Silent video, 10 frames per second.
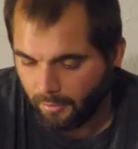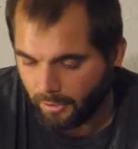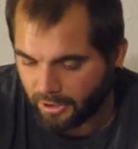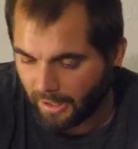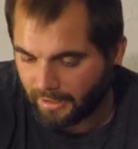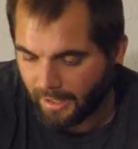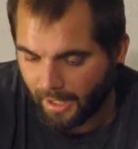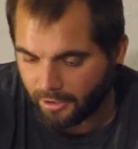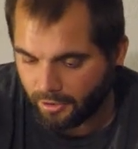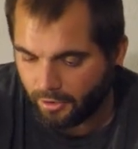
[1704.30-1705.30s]
which I
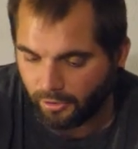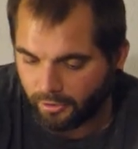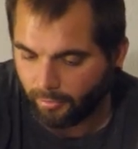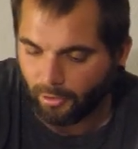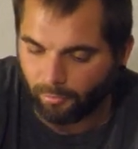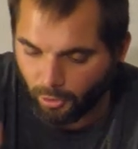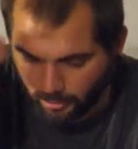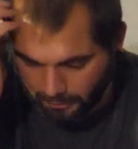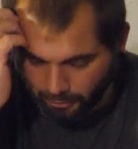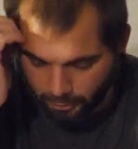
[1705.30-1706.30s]
attached to some of the
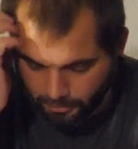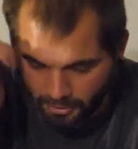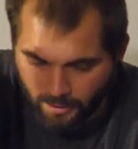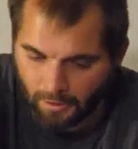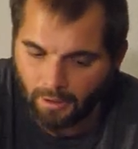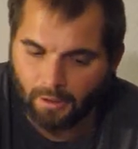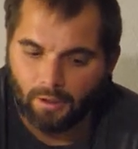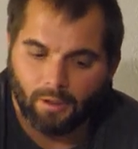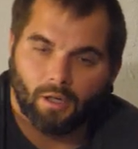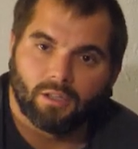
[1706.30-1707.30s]
MOLLE loops
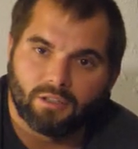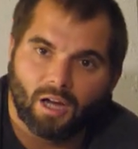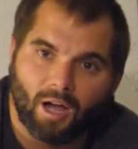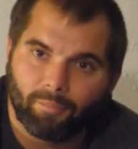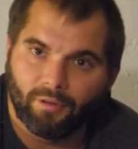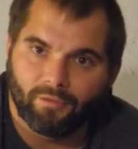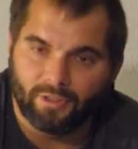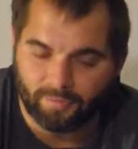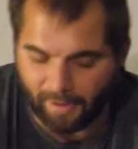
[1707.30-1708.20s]
on top of this